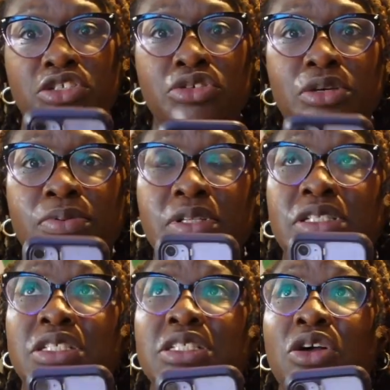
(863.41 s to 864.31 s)
You could put
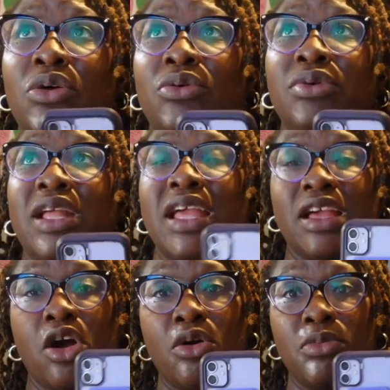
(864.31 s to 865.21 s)
this on
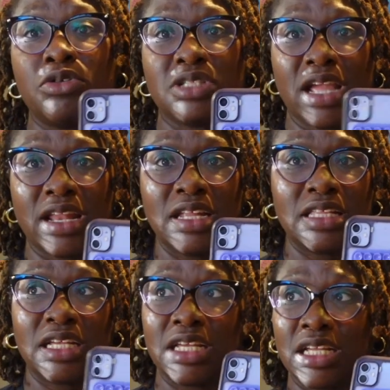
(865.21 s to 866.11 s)
almost
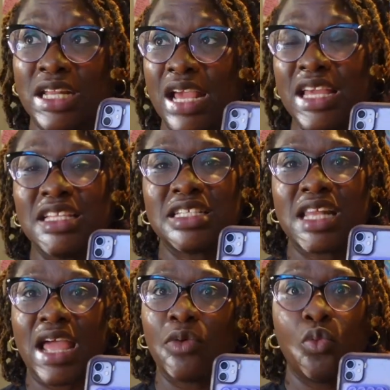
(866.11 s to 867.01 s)
anything that isn't
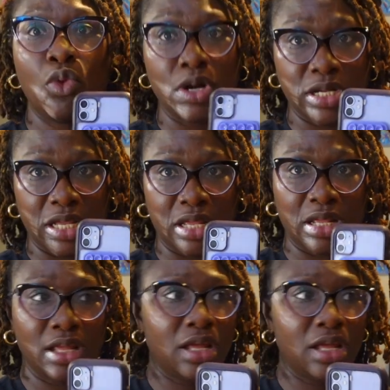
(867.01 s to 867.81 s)
like wooden.